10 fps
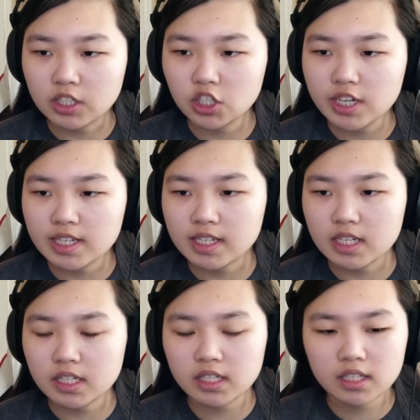
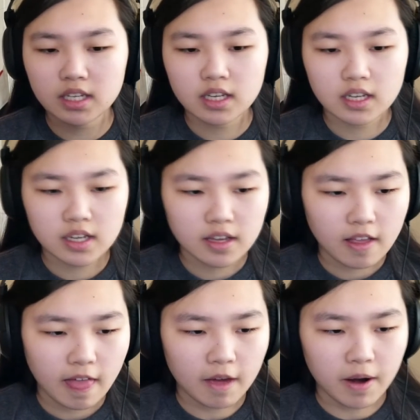Jesus.
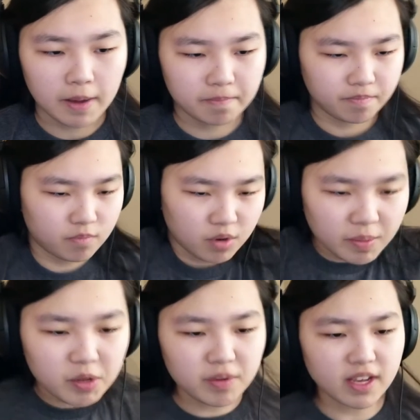All right. What are we
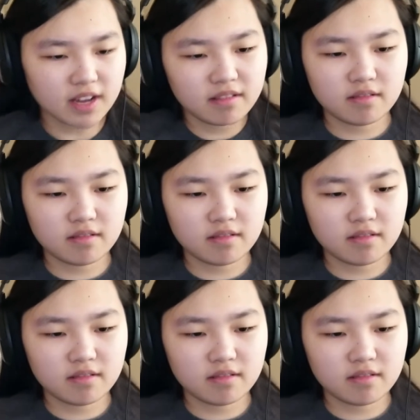doing again?